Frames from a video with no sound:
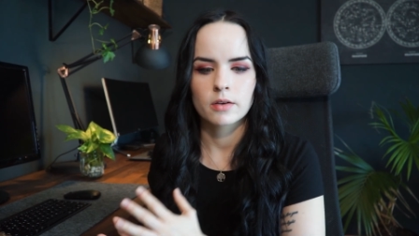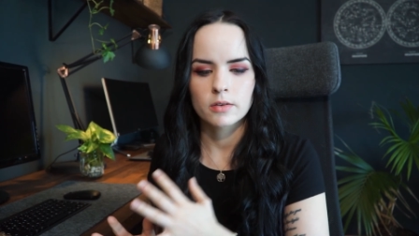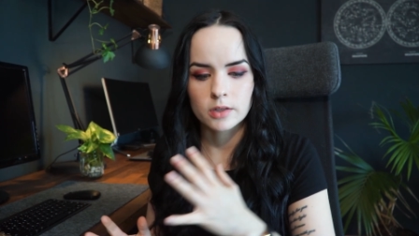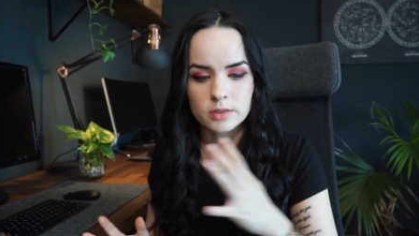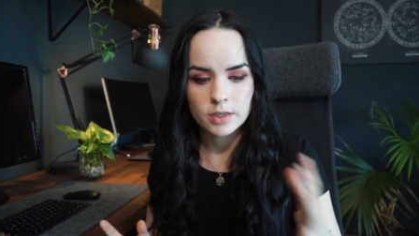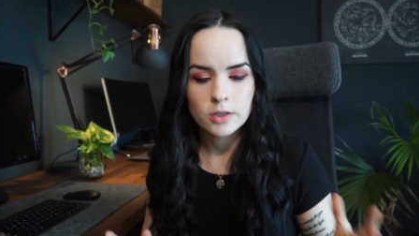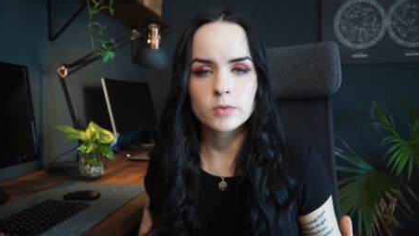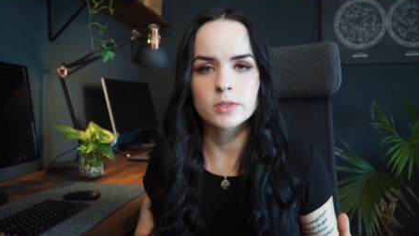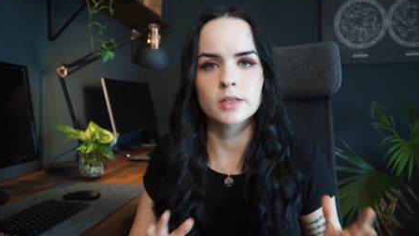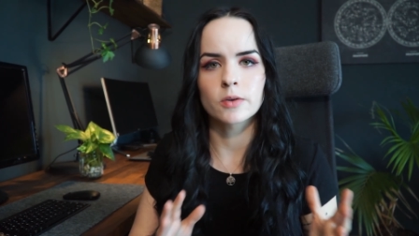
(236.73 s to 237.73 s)

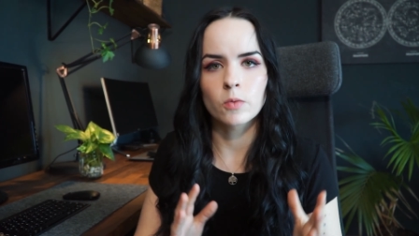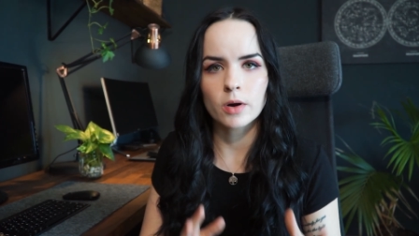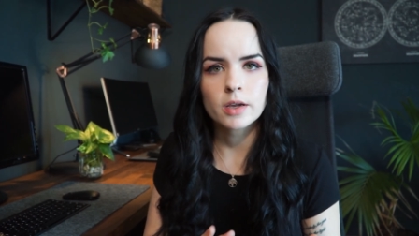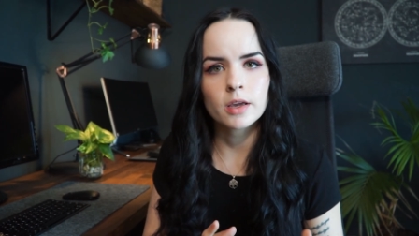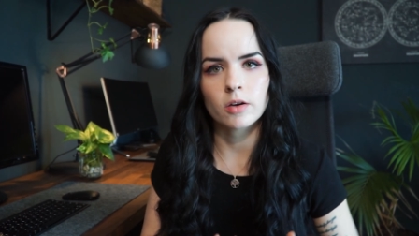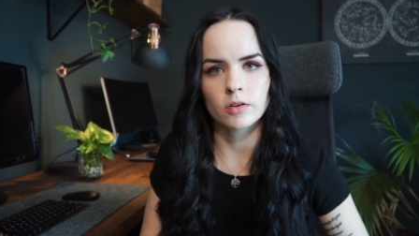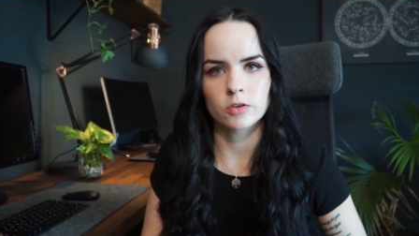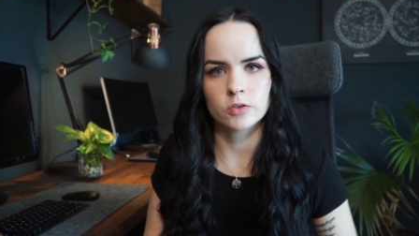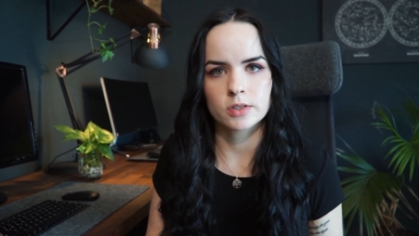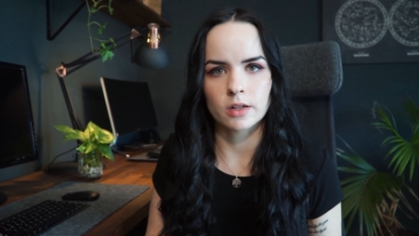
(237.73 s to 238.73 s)
Continuously working on
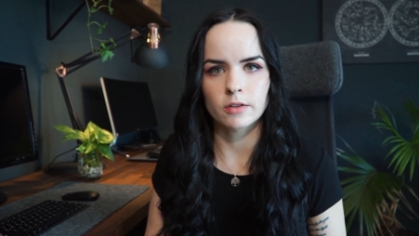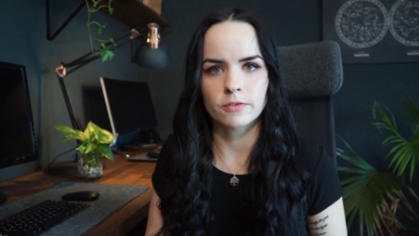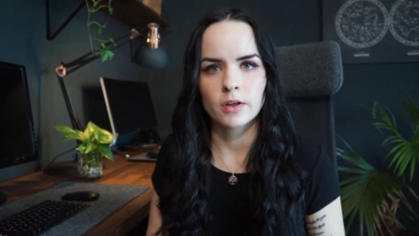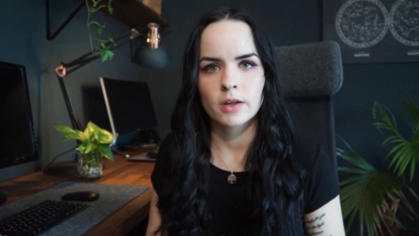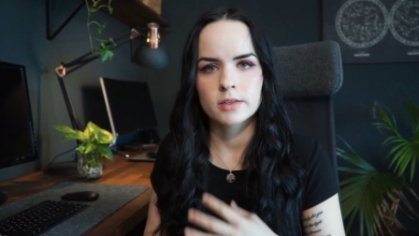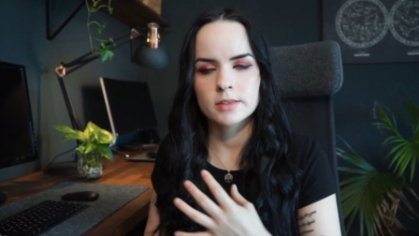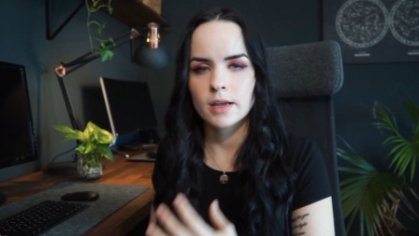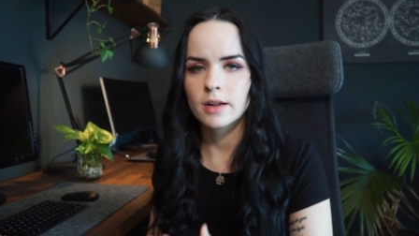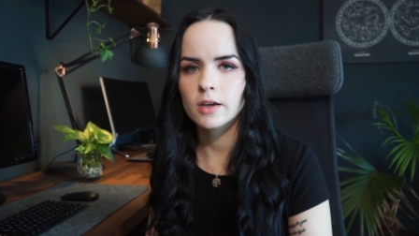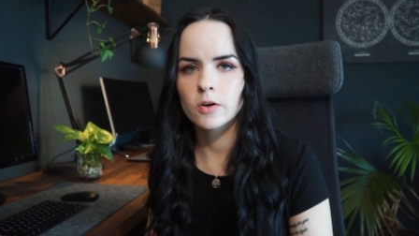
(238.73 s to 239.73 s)
yourself,
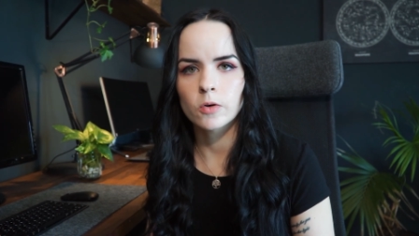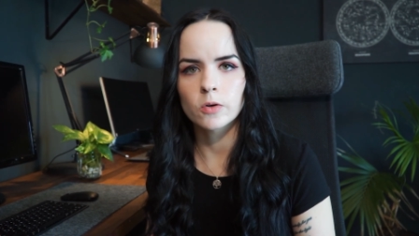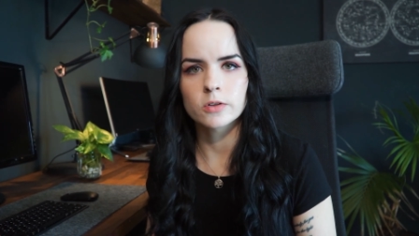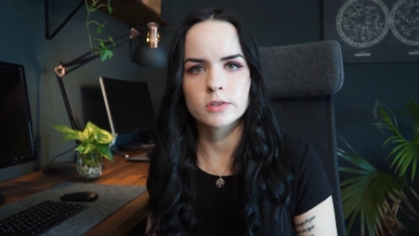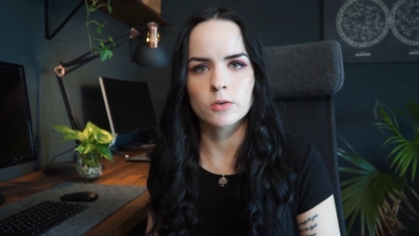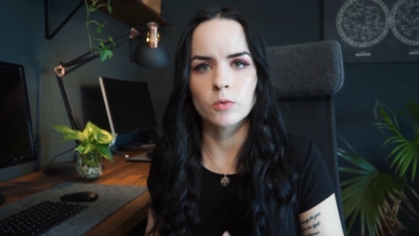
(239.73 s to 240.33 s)
setting goals and